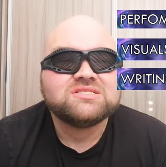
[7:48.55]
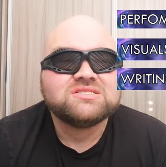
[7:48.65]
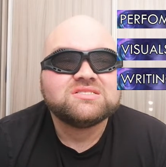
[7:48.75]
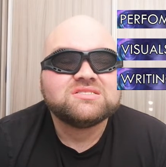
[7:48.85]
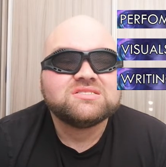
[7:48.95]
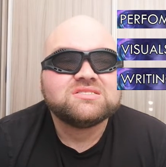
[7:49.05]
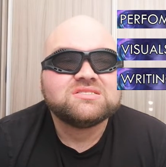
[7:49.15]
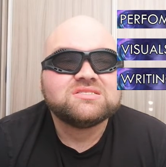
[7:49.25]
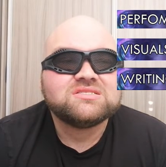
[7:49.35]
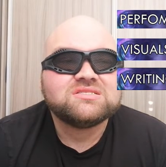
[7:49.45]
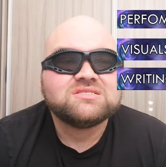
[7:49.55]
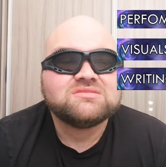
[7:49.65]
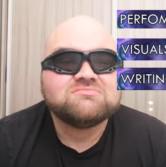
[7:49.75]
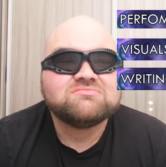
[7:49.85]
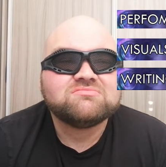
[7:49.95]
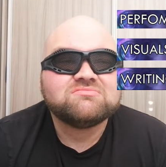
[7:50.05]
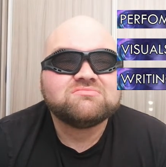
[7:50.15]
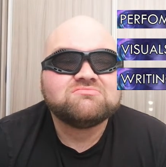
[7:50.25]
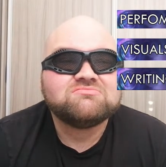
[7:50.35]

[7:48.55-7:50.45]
Nothing is said.